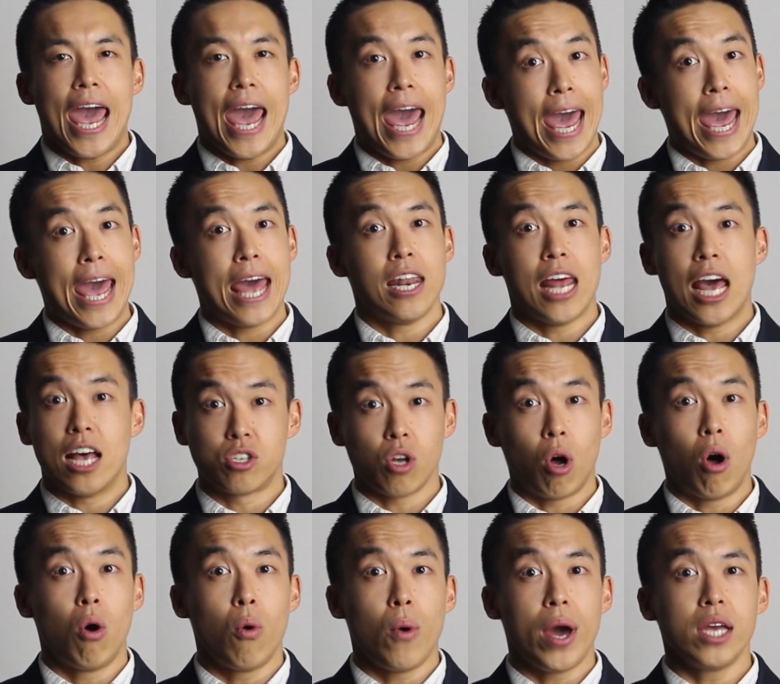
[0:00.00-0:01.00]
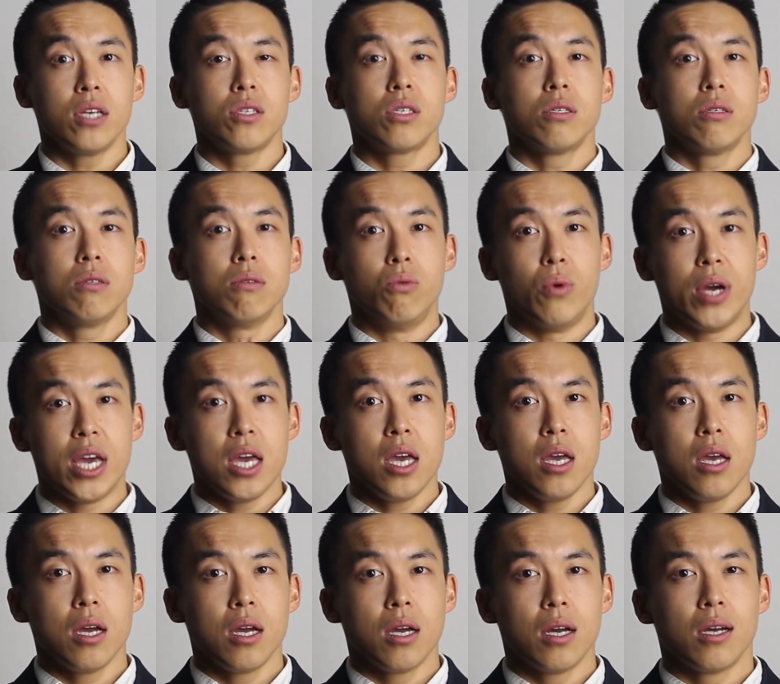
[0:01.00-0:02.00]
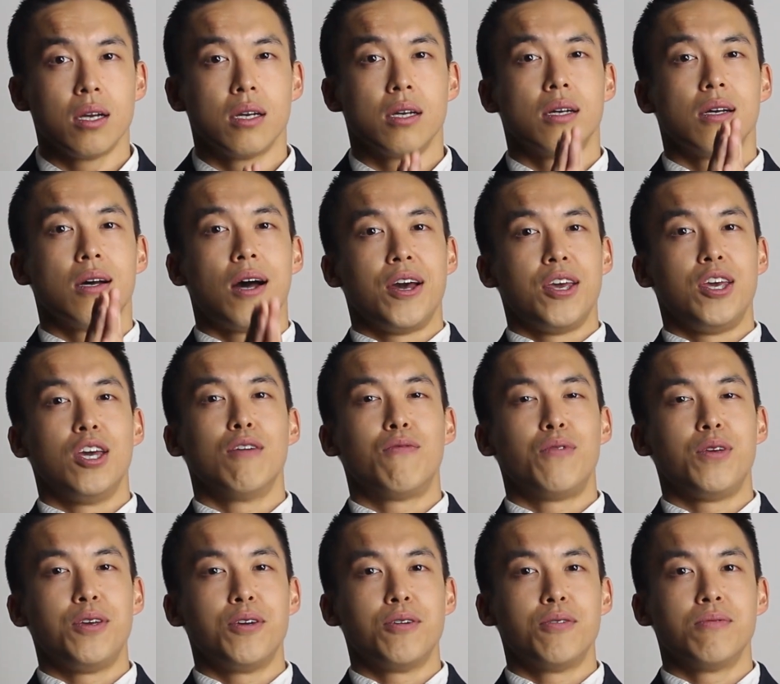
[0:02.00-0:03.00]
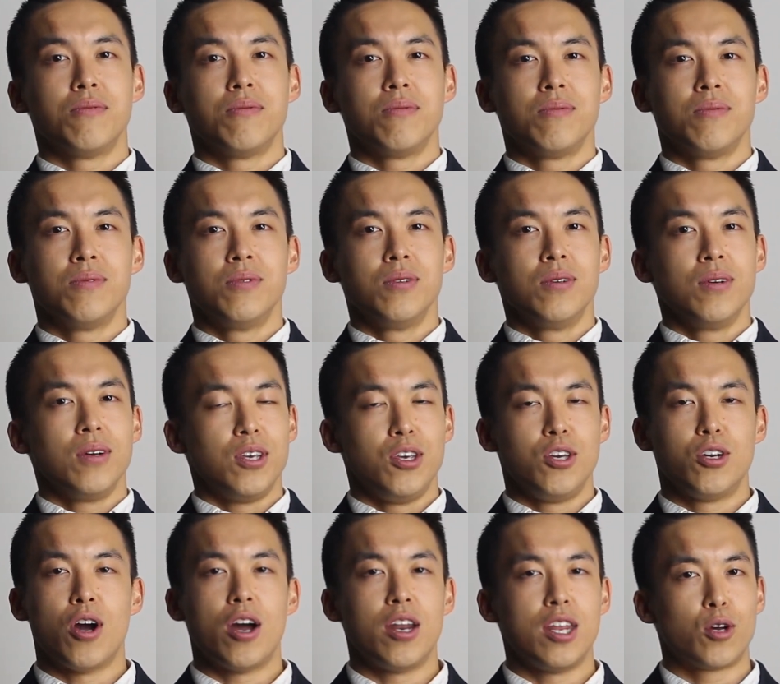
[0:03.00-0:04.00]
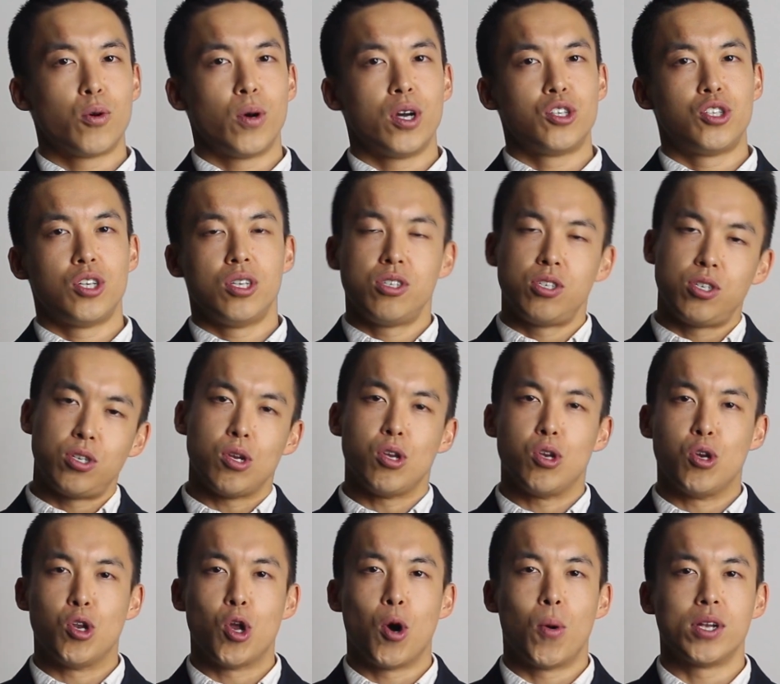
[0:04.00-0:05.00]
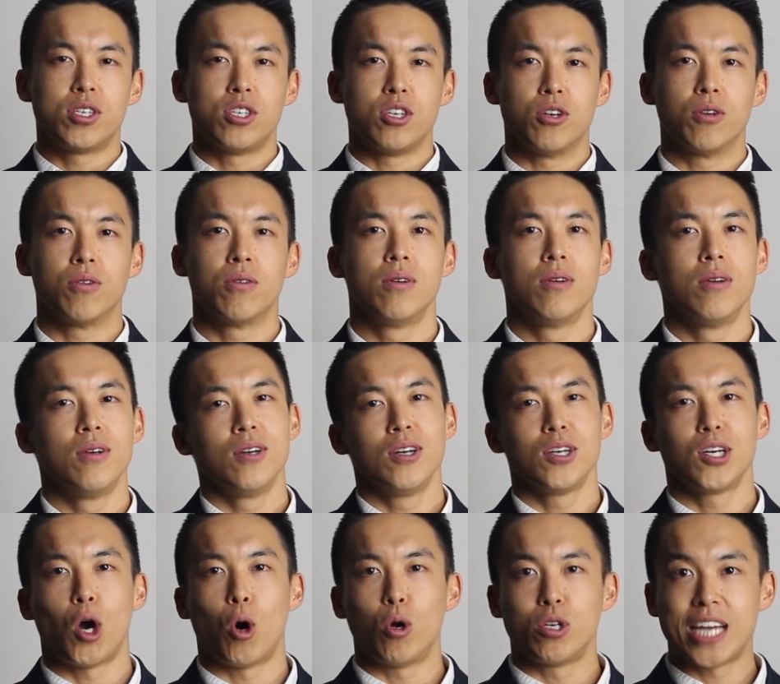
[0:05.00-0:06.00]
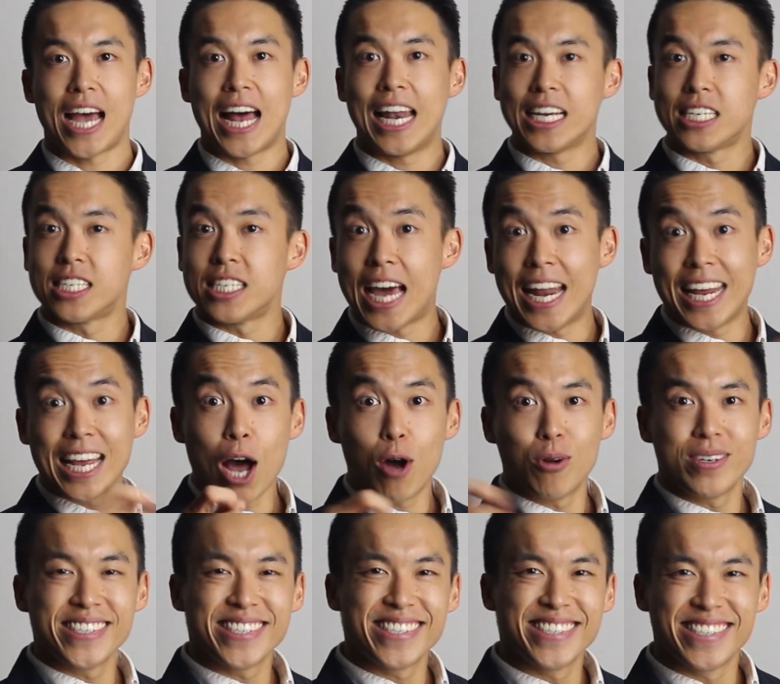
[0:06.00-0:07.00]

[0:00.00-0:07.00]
And as always, we are here for you. You got any questions, you know what to do. Coach Alex signing out.